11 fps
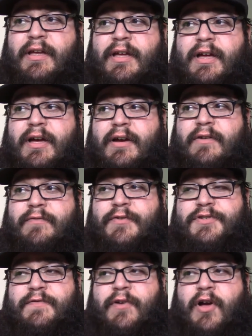
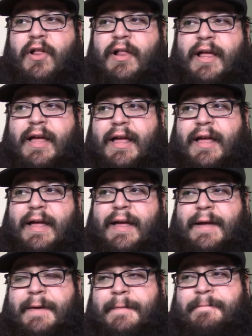First of all,
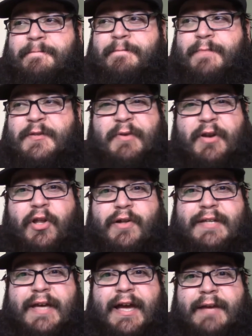it's been a
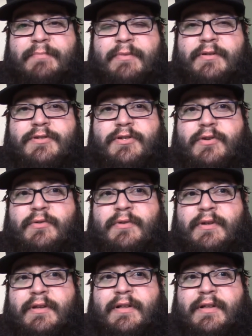long time, so